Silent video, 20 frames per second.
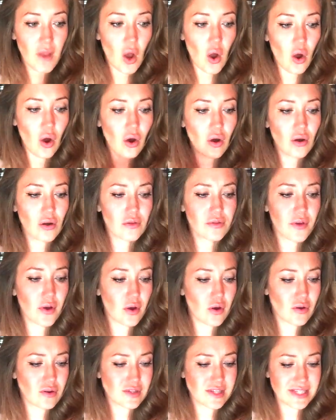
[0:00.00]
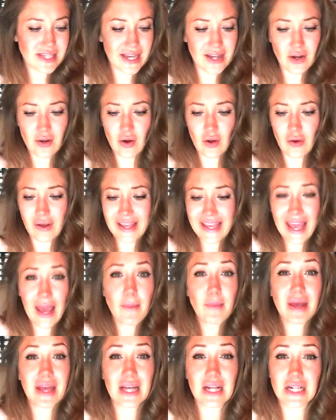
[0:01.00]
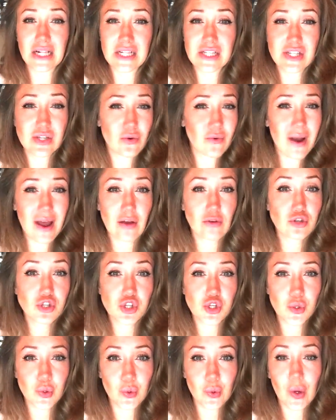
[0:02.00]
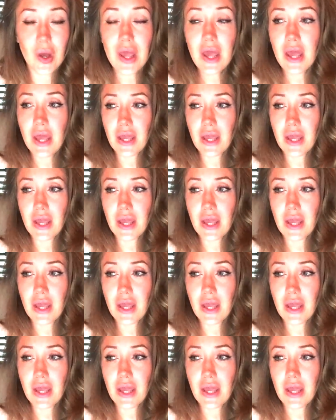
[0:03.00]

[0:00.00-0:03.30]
all those, I don't know, chemicals around you,